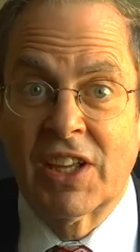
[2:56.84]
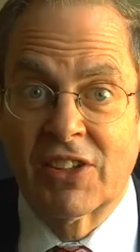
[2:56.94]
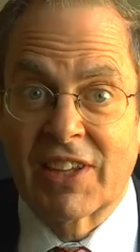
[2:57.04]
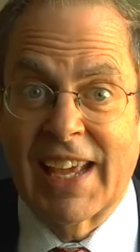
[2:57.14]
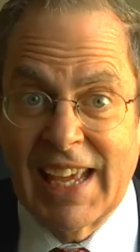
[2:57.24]

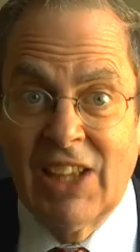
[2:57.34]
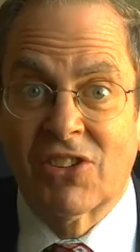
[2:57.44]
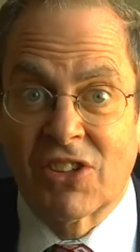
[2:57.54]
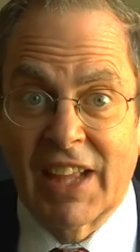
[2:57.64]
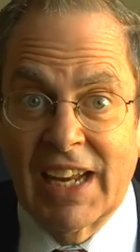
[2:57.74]
things like
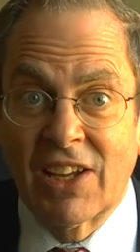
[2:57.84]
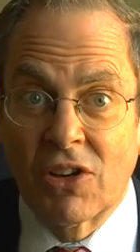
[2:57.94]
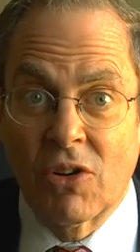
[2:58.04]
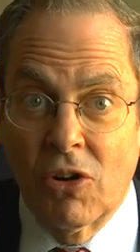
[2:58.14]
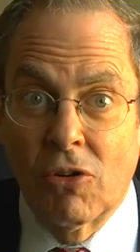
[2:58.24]
insulating
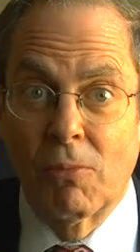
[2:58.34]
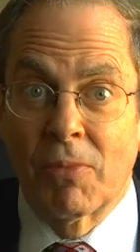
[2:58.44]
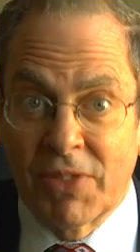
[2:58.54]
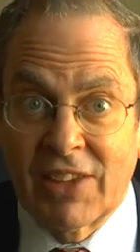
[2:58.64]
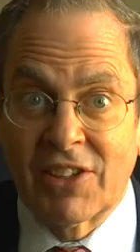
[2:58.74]
your
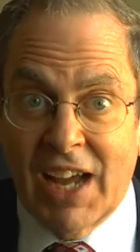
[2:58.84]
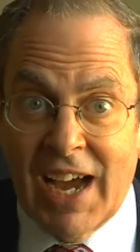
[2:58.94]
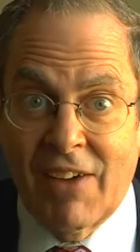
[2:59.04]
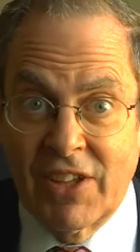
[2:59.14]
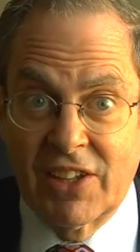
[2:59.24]
home. That's an
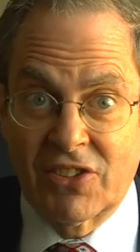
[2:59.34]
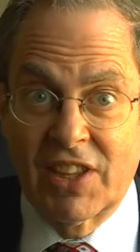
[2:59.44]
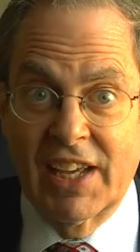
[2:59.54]
obvious